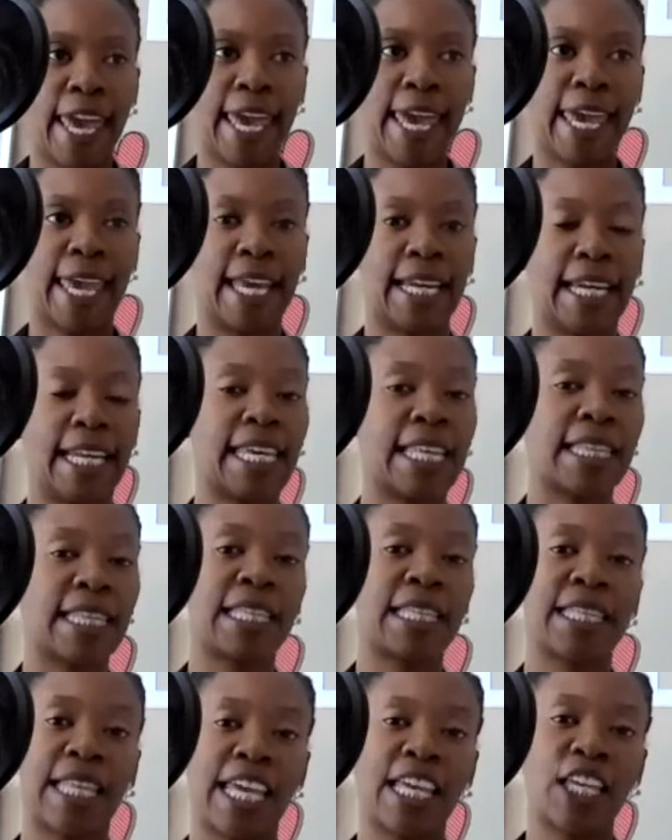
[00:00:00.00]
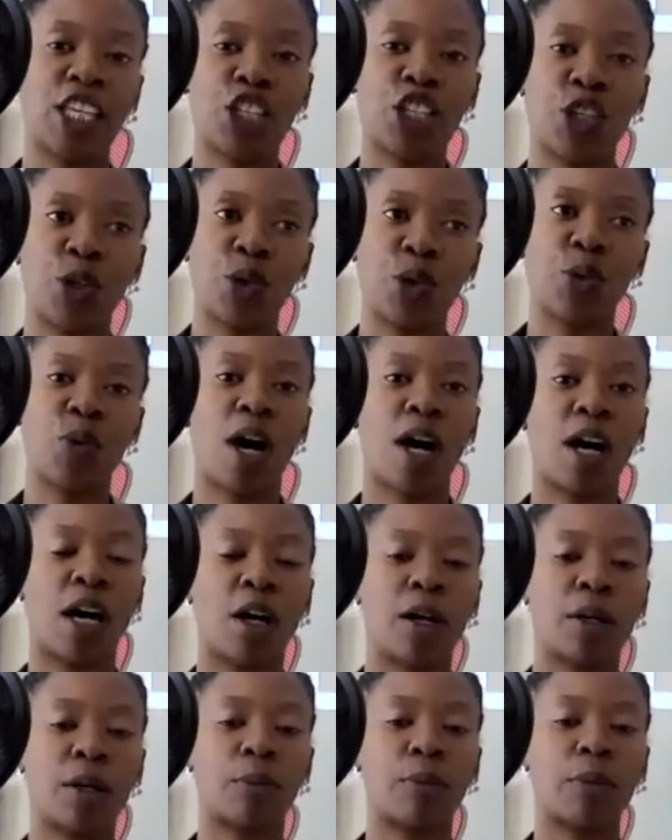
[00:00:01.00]
and in the thank you
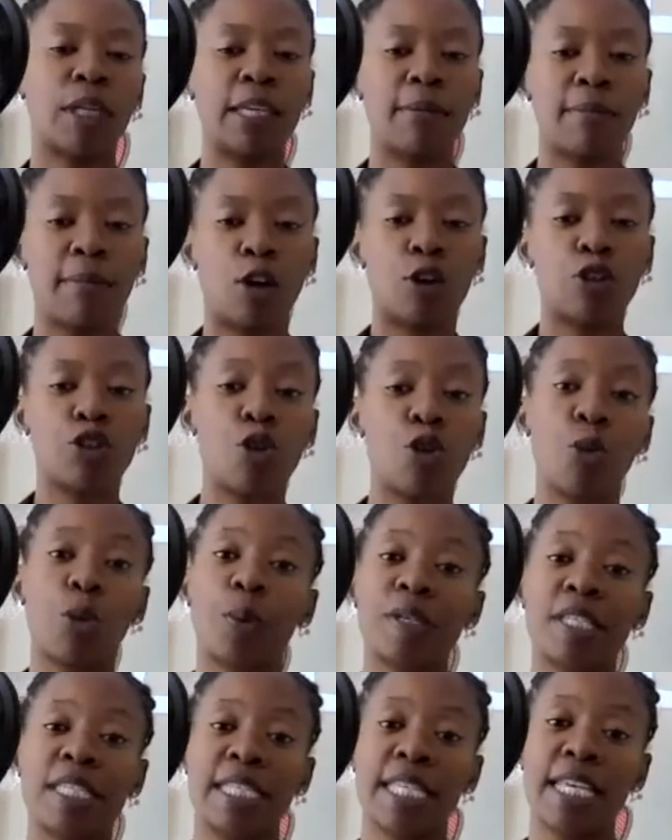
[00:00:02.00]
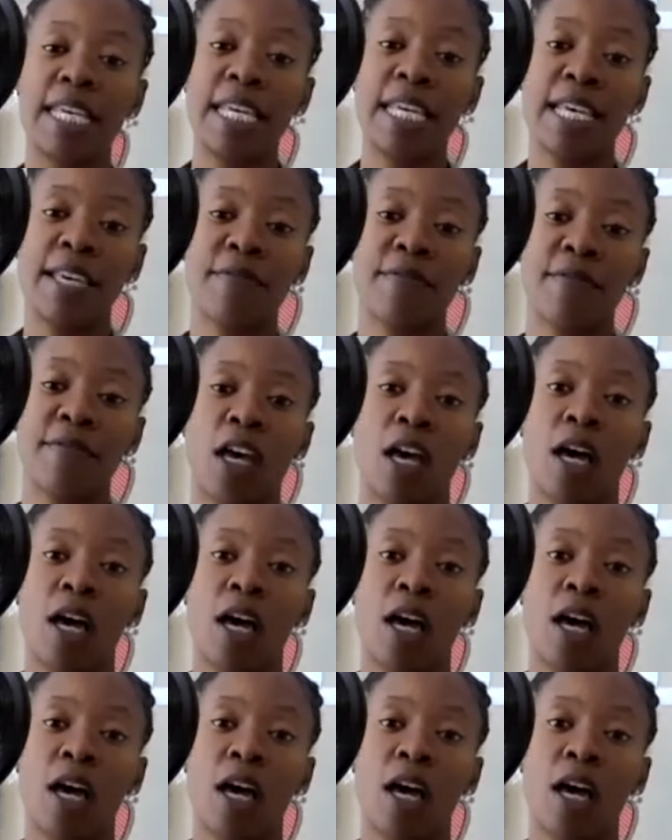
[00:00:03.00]
email, you will receive